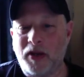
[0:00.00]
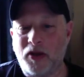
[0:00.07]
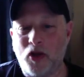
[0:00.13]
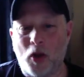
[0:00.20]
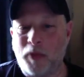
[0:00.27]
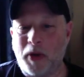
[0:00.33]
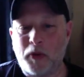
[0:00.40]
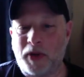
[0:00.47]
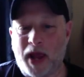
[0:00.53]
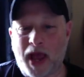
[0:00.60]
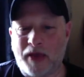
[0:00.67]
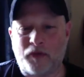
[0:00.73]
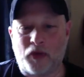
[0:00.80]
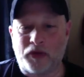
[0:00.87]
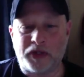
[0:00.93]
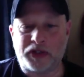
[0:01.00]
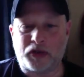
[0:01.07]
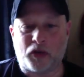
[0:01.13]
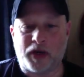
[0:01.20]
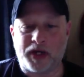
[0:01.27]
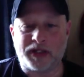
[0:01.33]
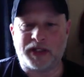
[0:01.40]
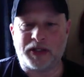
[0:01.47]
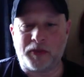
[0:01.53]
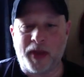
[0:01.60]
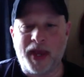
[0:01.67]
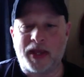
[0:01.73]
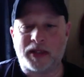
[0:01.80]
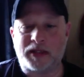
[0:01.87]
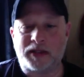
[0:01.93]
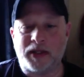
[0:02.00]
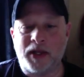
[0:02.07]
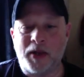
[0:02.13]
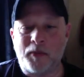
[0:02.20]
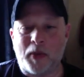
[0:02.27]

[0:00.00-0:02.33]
nobody would have all these crazy demands.